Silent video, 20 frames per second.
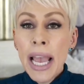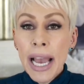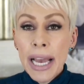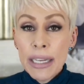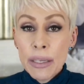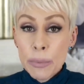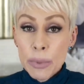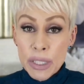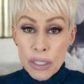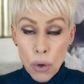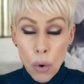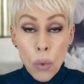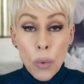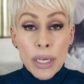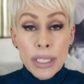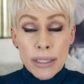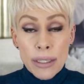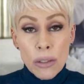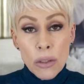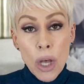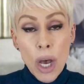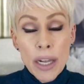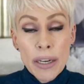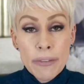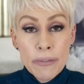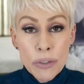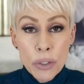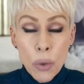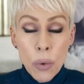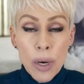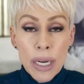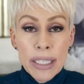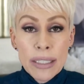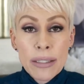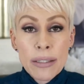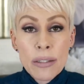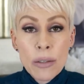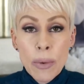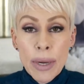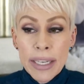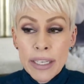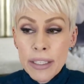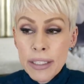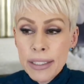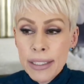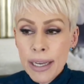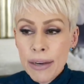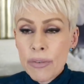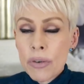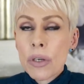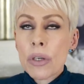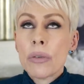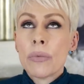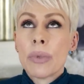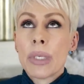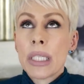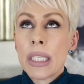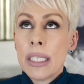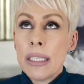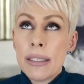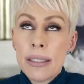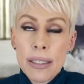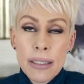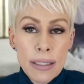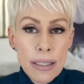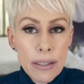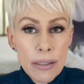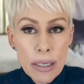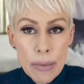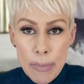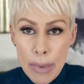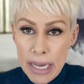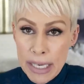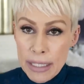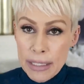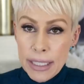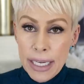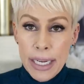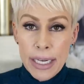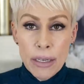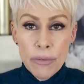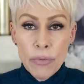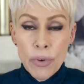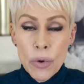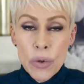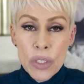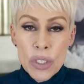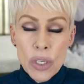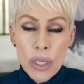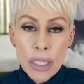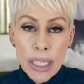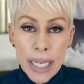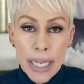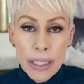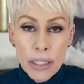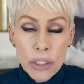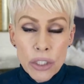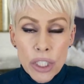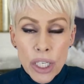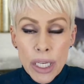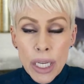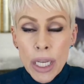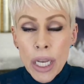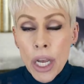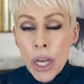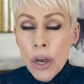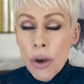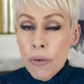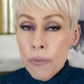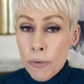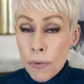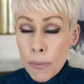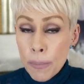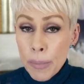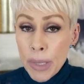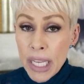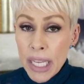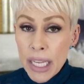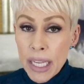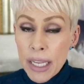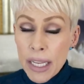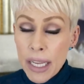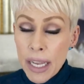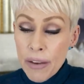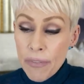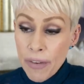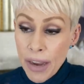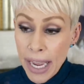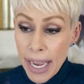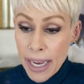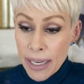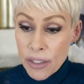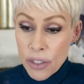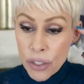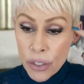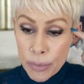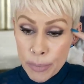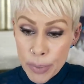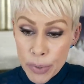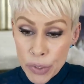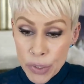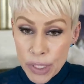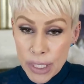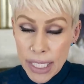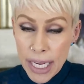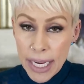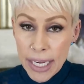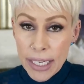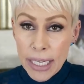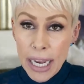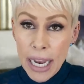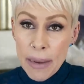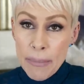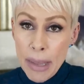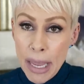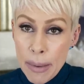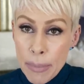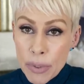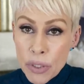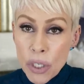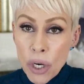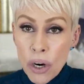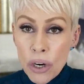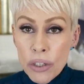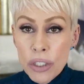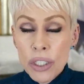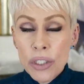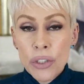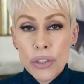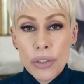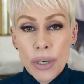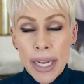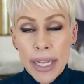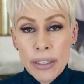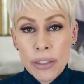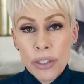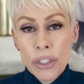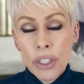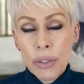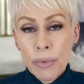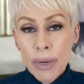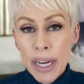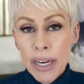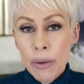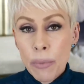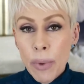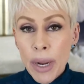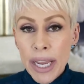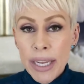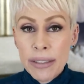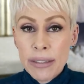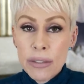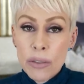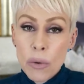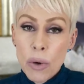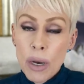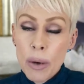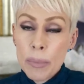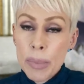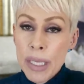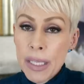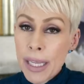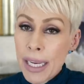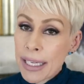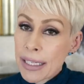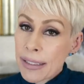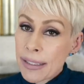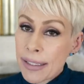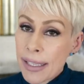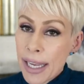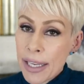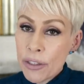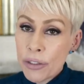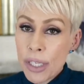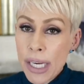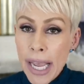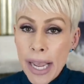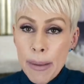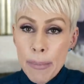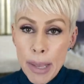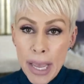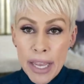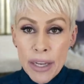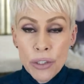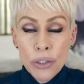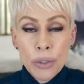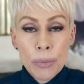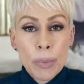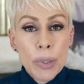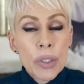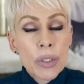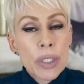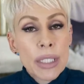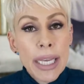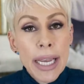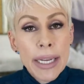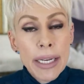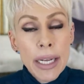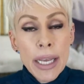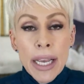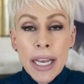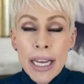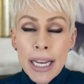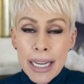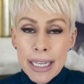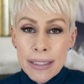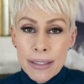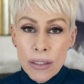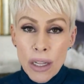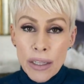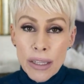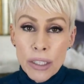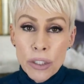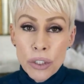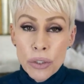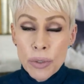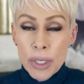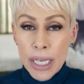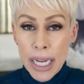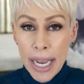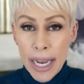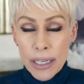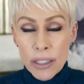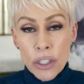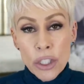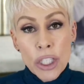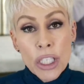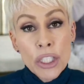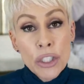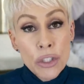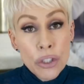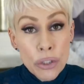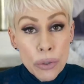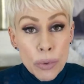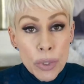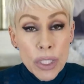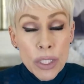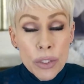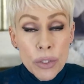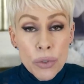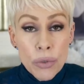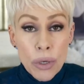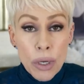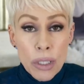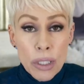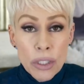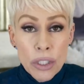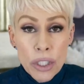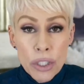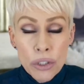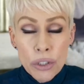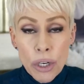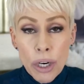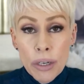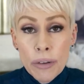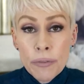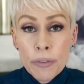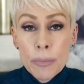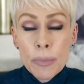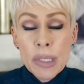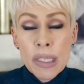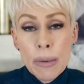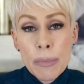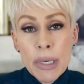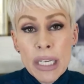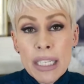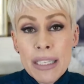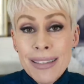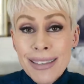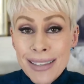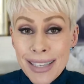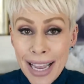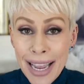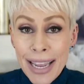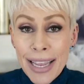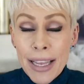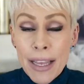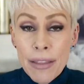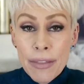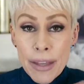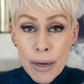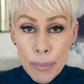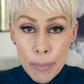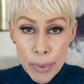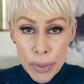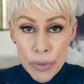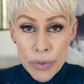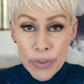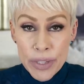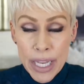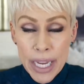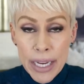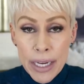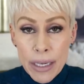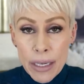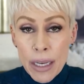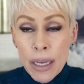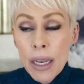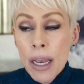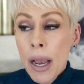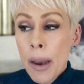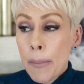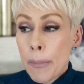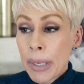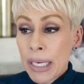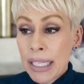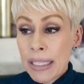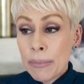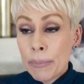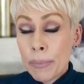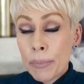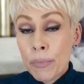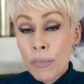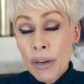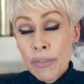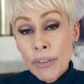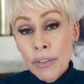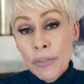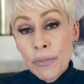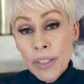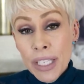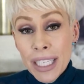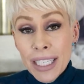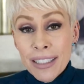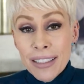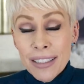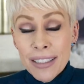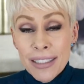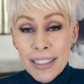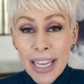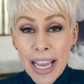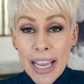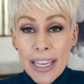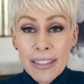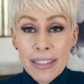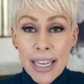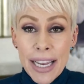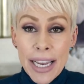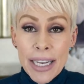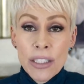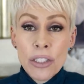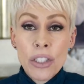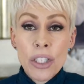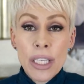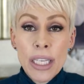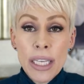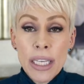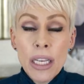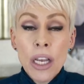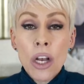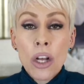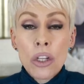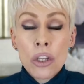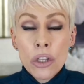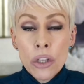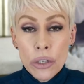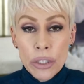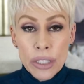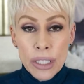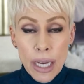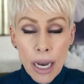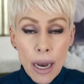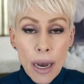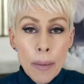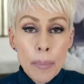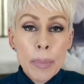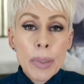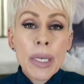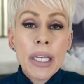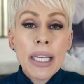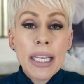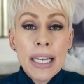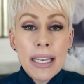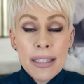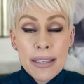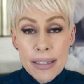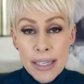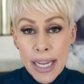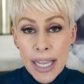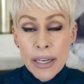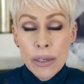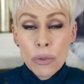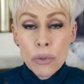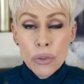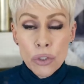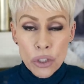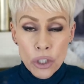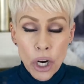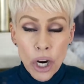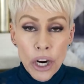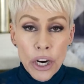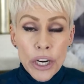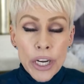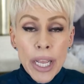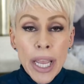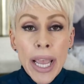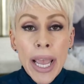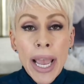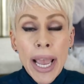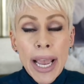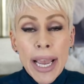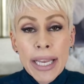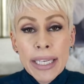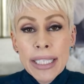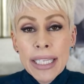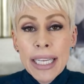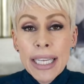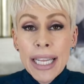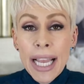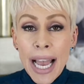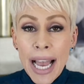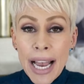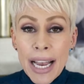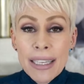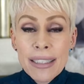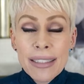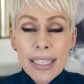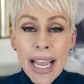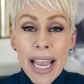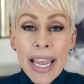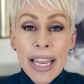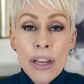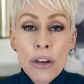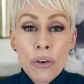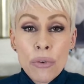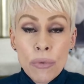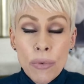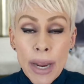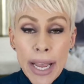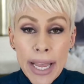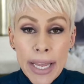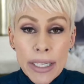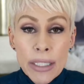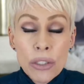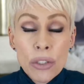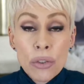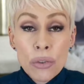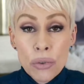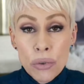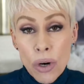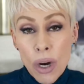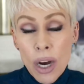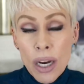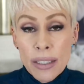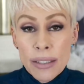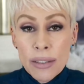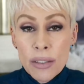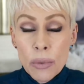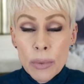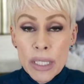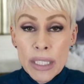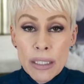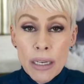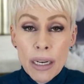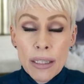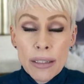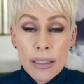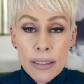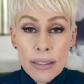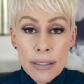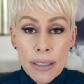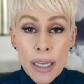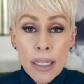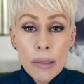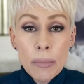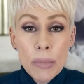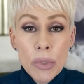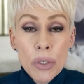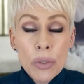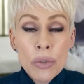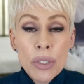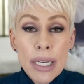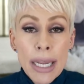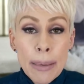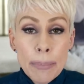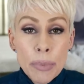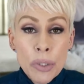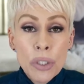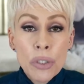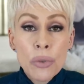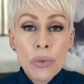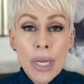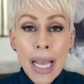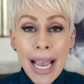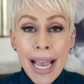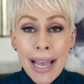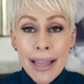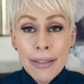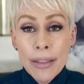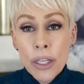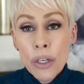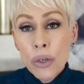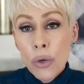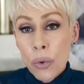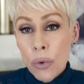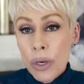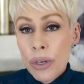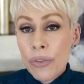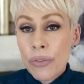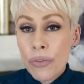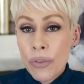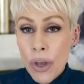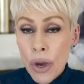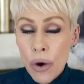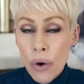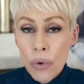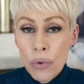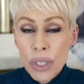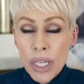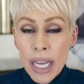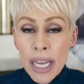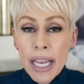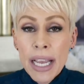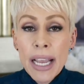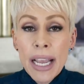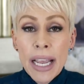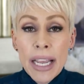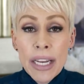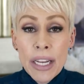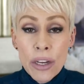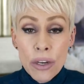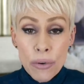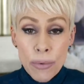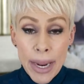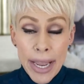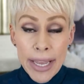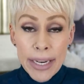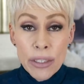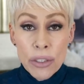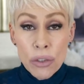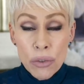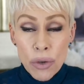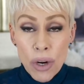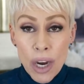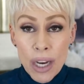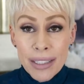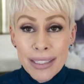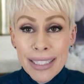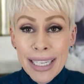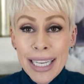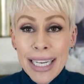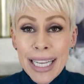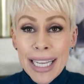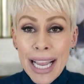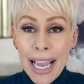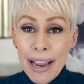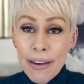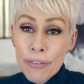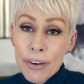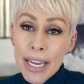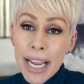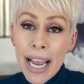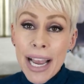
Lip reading: And it was always a lot of noise. So I could never really sit there and meditate and focus on the energy. For me, if I ask your birth date, I'm able to harness your energy right away. So I'll be like, say your name and your birth date. It's not that you can actually do an astrology chart from somebody saying their birth date, but in River Phoenix's case, I actually looked up his natal chart and he has a grand cross. So he's got the sun, moon, Neptune, and the north node in a grand cross hitting every